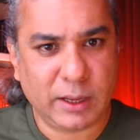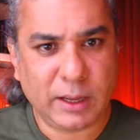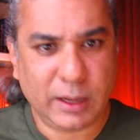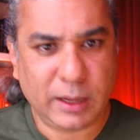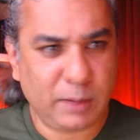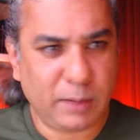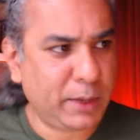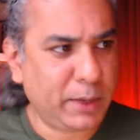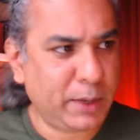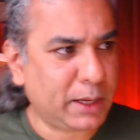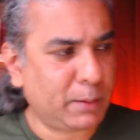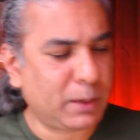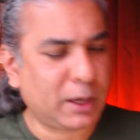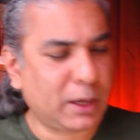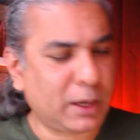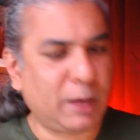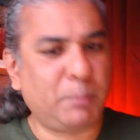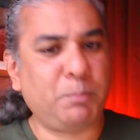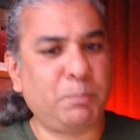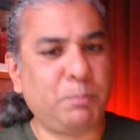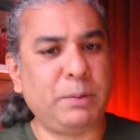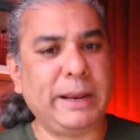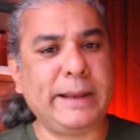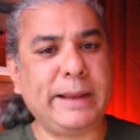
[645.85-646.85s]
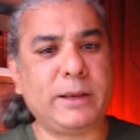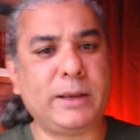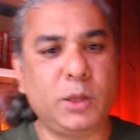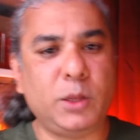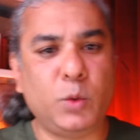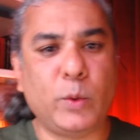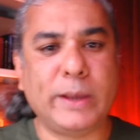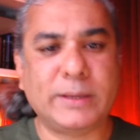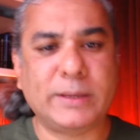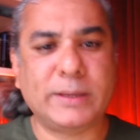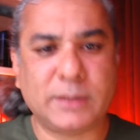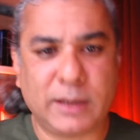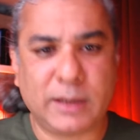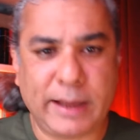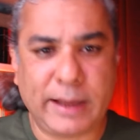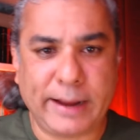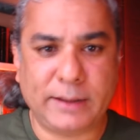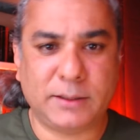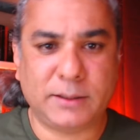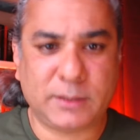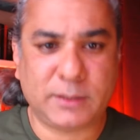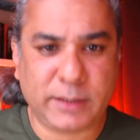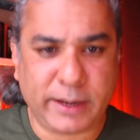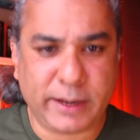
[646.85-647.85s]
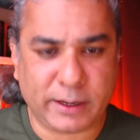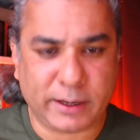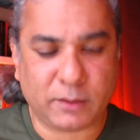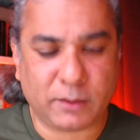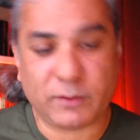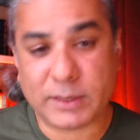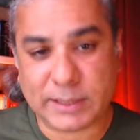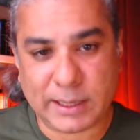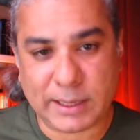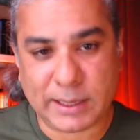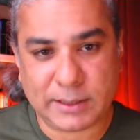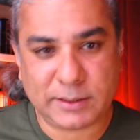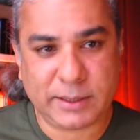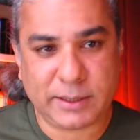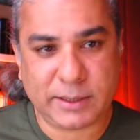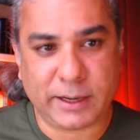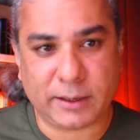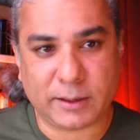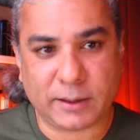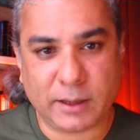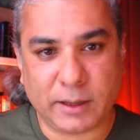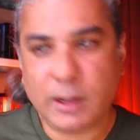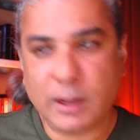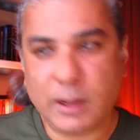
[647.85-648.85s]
and become a complete US client state, a vassal state.